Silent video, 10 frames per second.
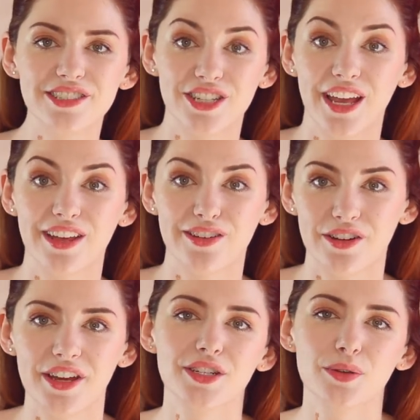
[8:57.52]
shade
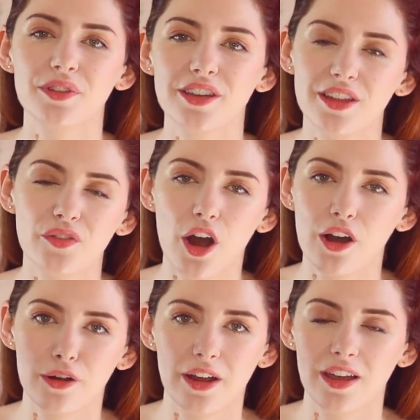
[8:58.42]
on it. I don't think they've got
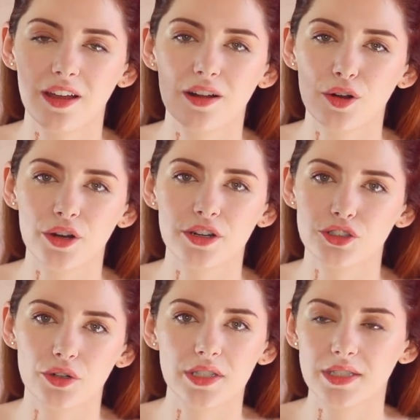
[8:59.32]
a great color
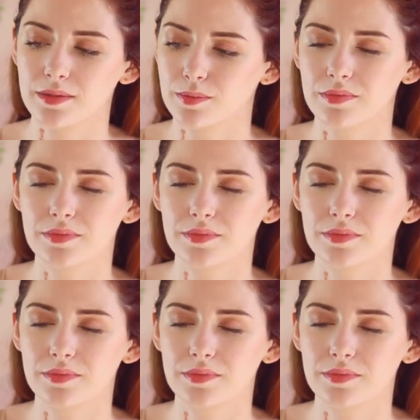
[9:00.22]
choice